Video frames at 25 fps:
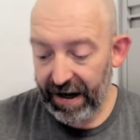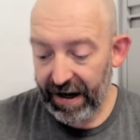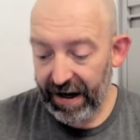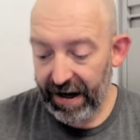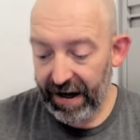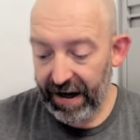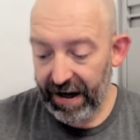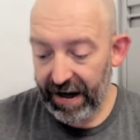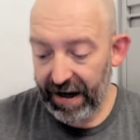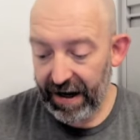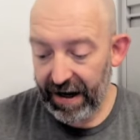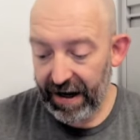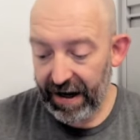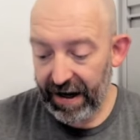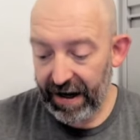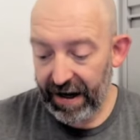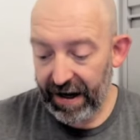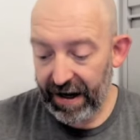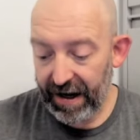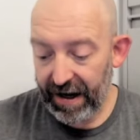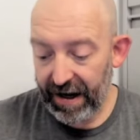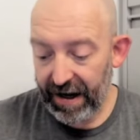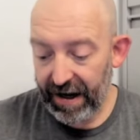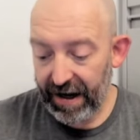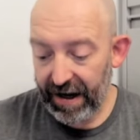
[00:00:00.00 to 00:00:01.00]
who I'm really high
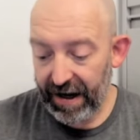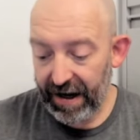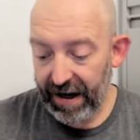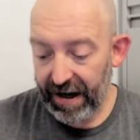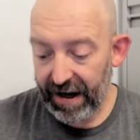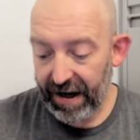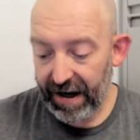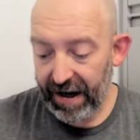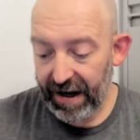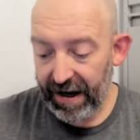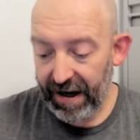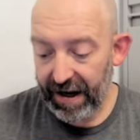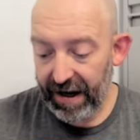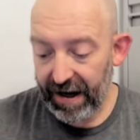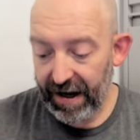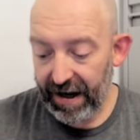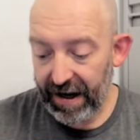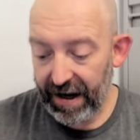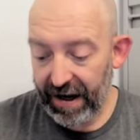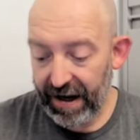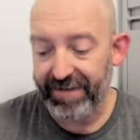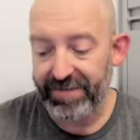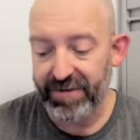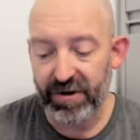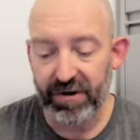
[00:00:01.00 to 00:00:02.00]
on as a true
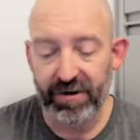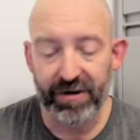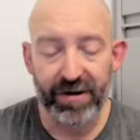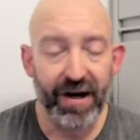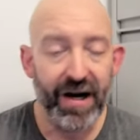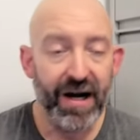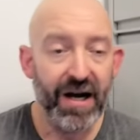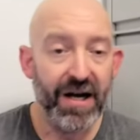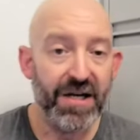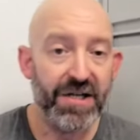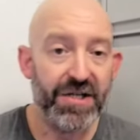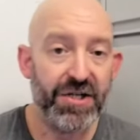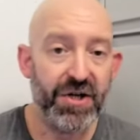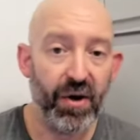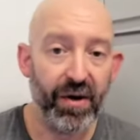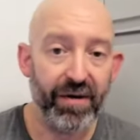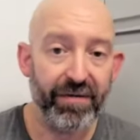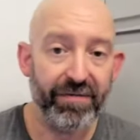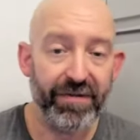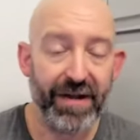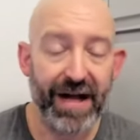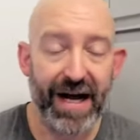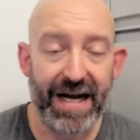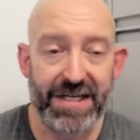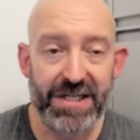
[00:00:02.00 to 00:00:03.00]
sophomore after
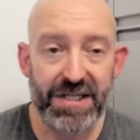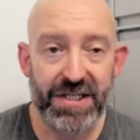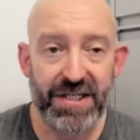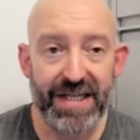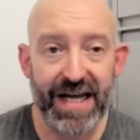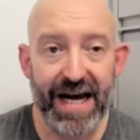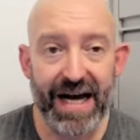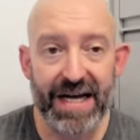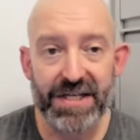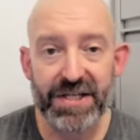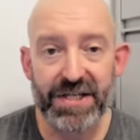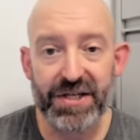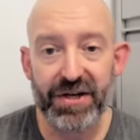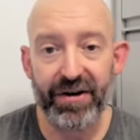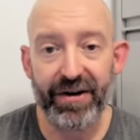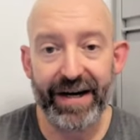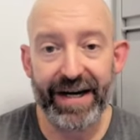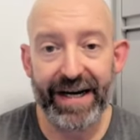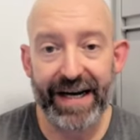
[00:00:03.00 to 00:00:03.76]
showing flashes last year.